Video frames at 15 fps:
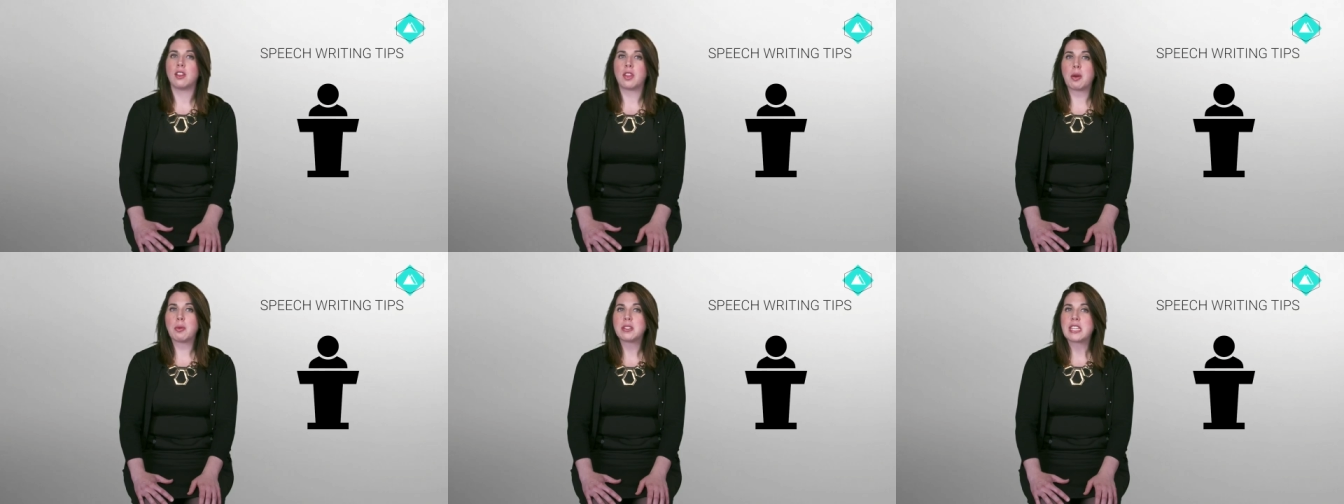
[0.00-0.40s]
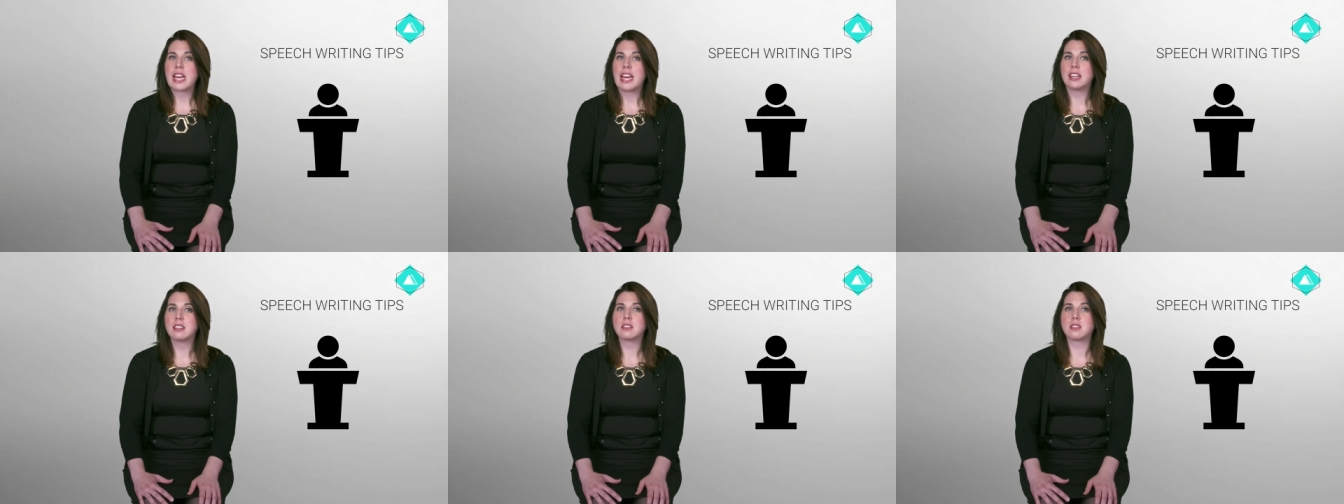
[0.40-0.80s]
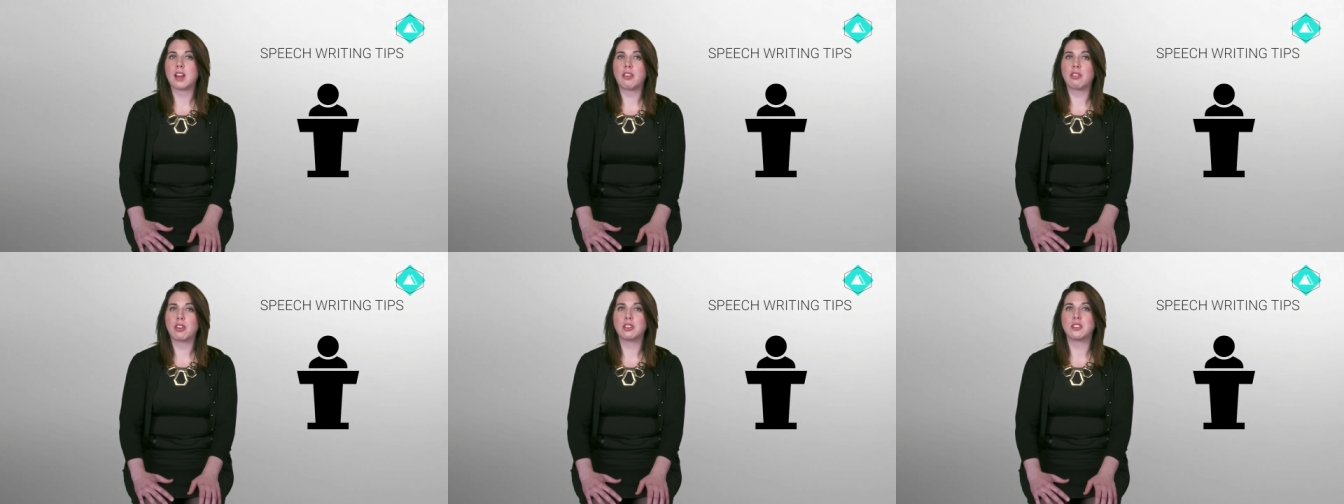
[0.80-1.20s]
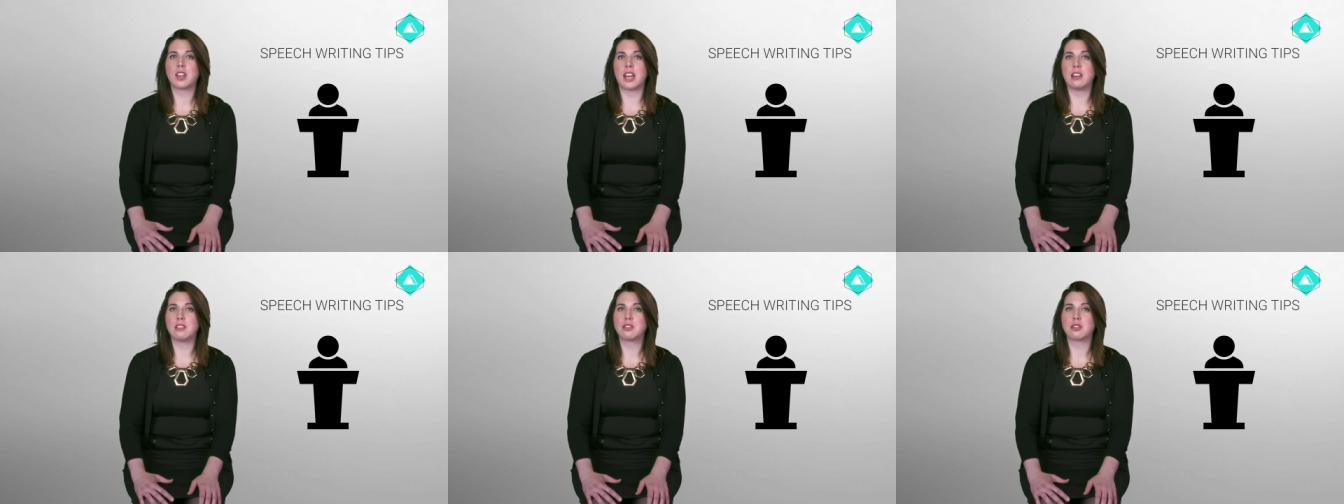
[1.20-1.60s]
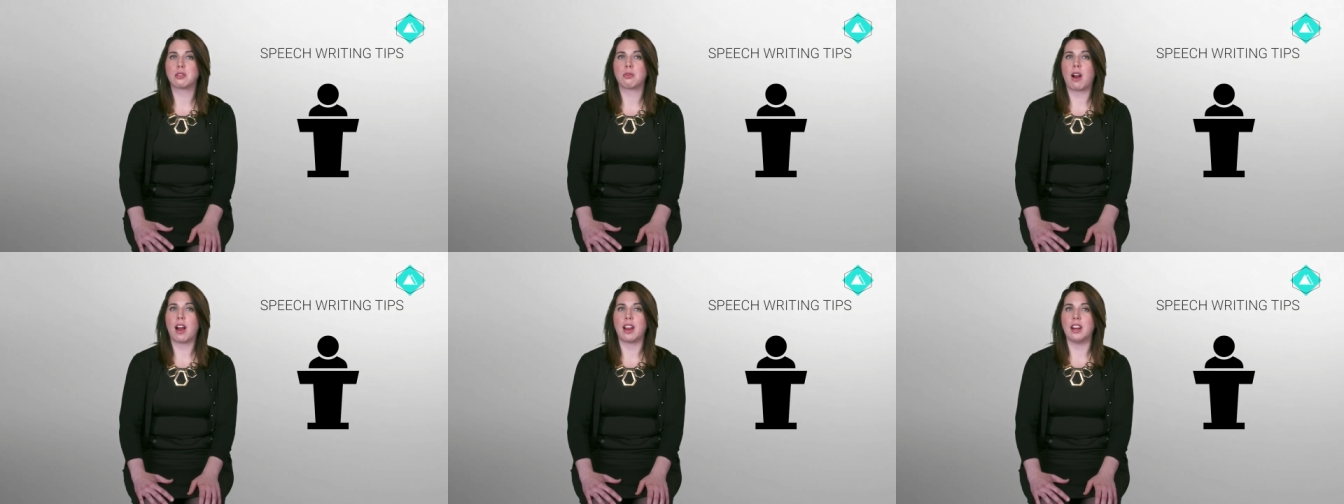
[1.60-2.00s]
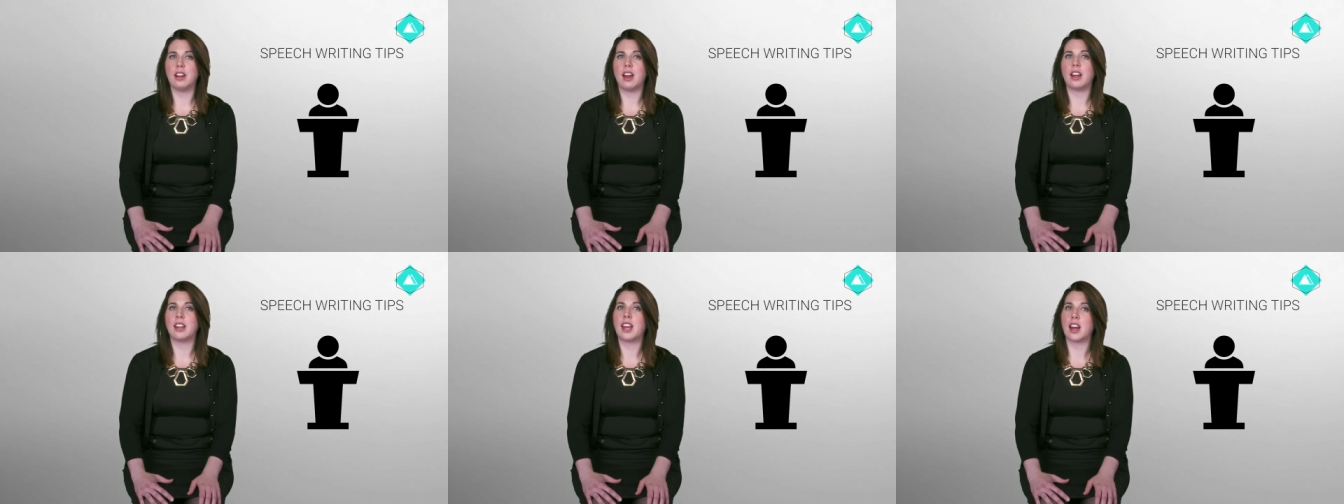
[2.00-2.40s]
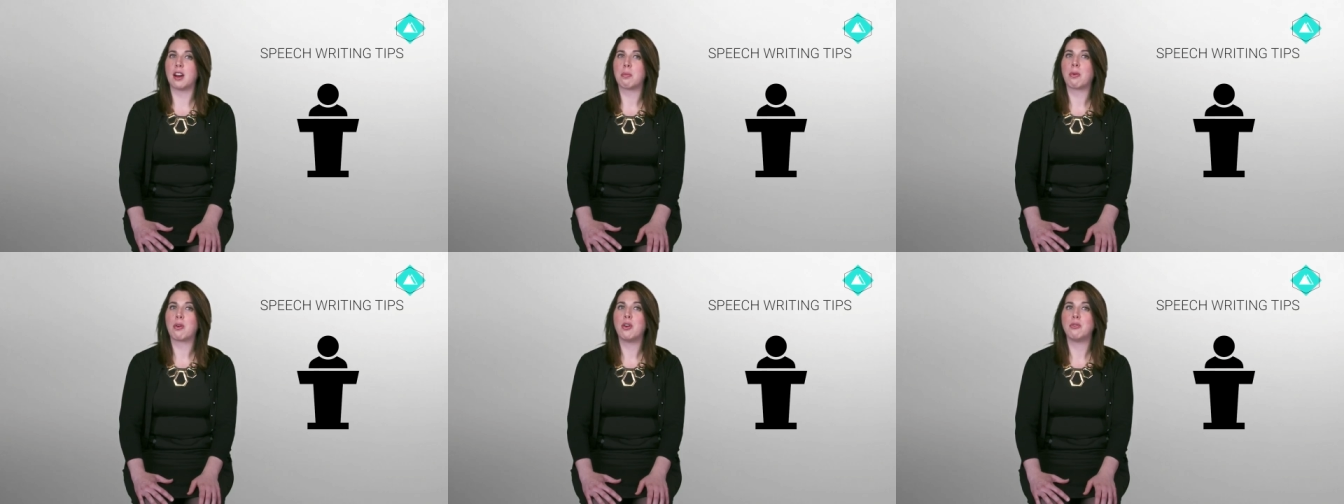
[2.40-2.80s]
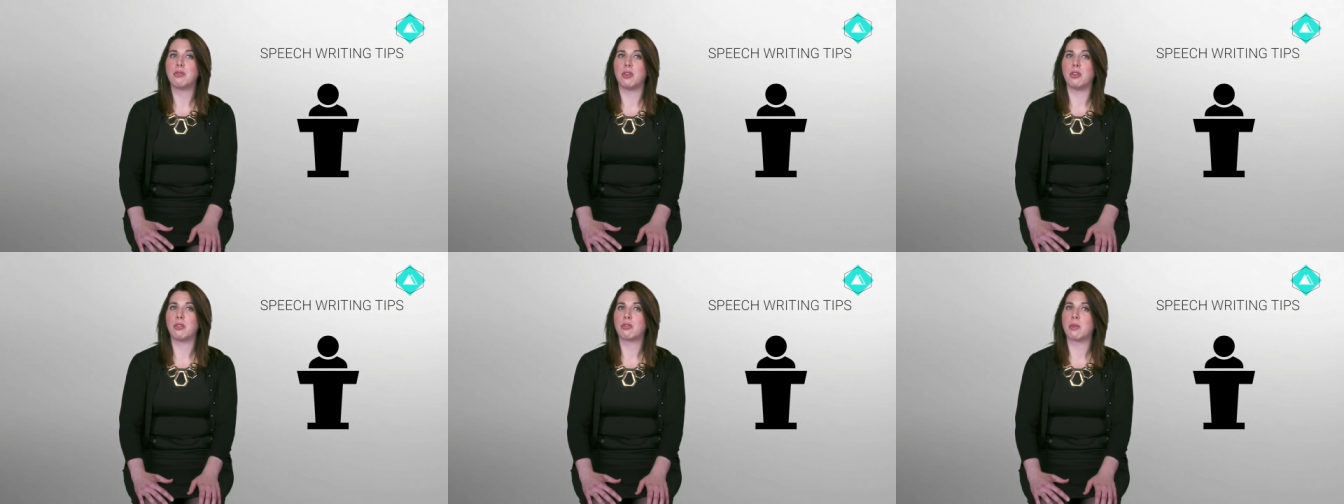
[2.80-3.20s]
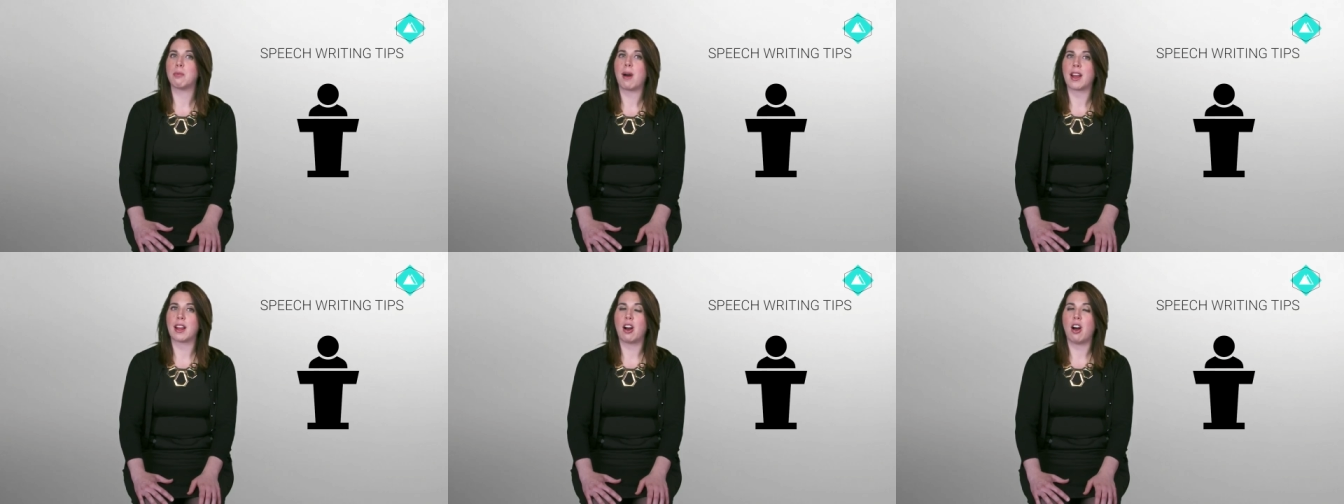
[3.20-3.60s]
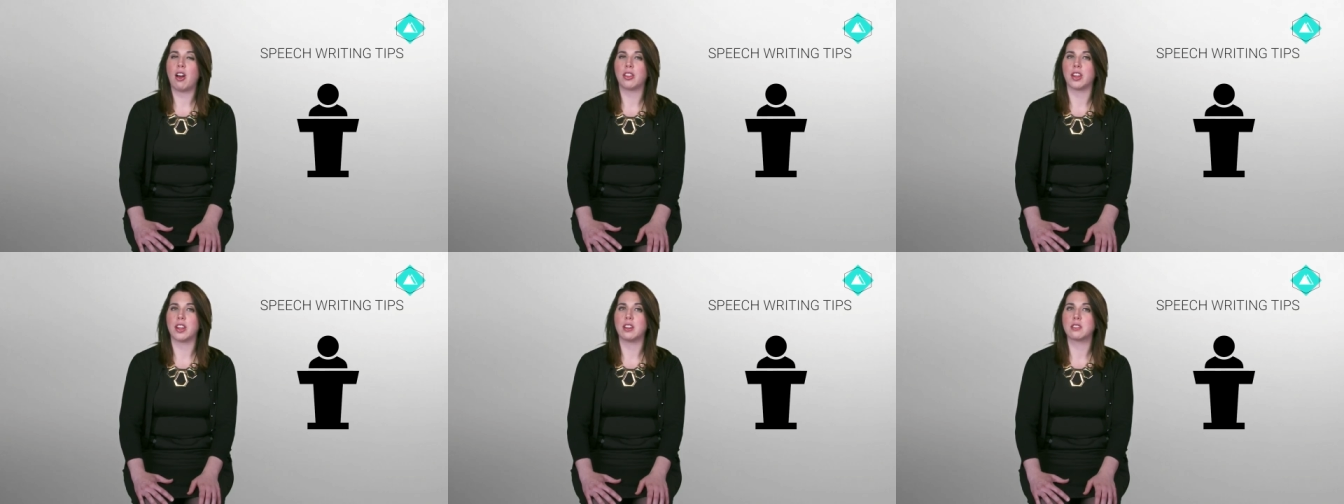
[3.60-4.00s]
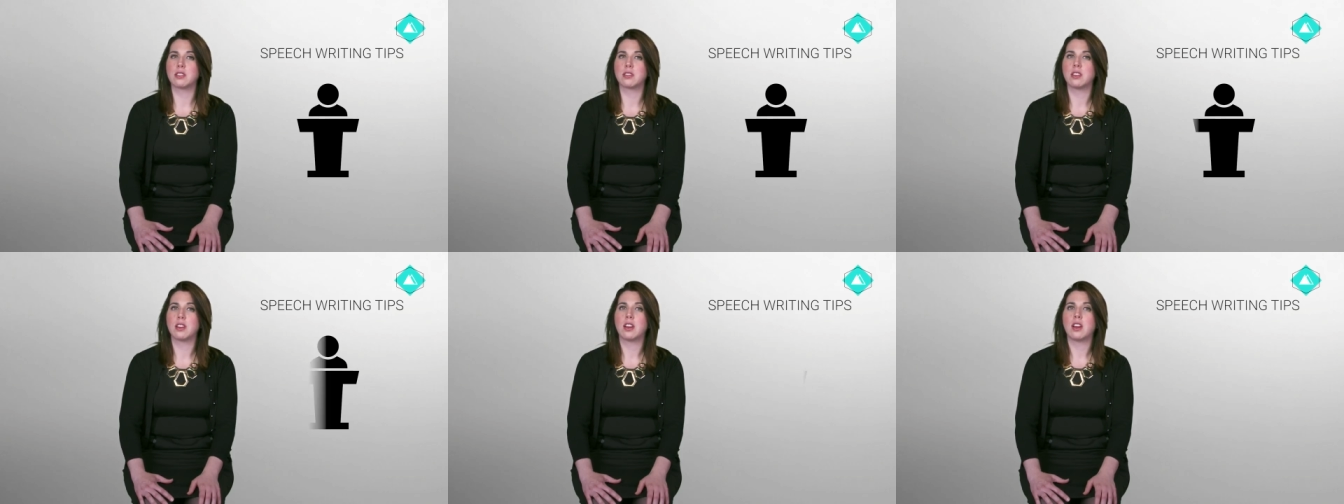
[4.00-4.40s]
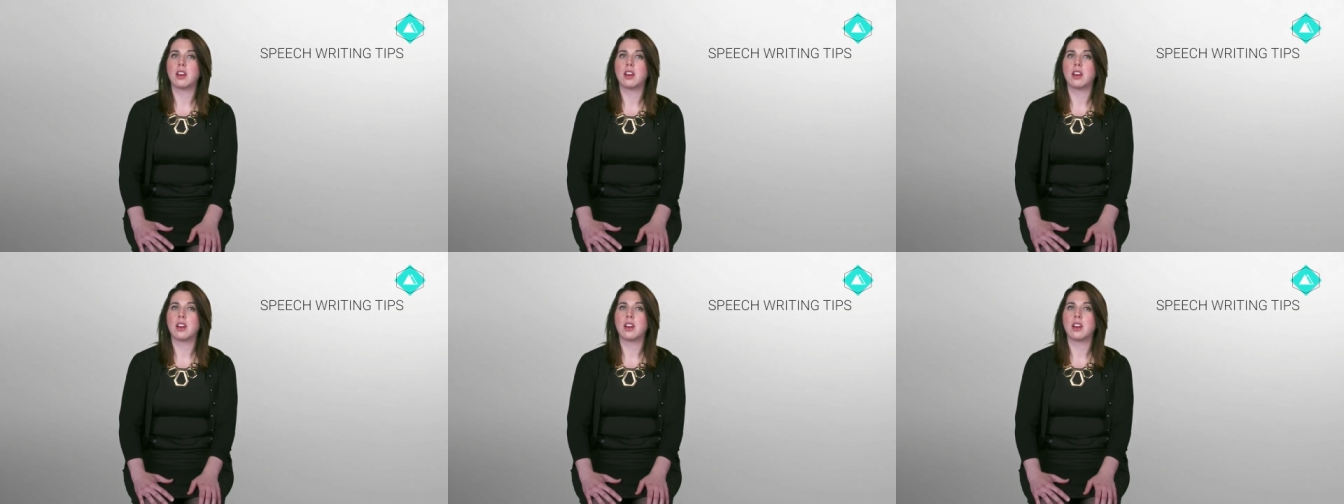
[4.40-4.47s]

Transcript: They would take several days to write and get approval from my colleagues.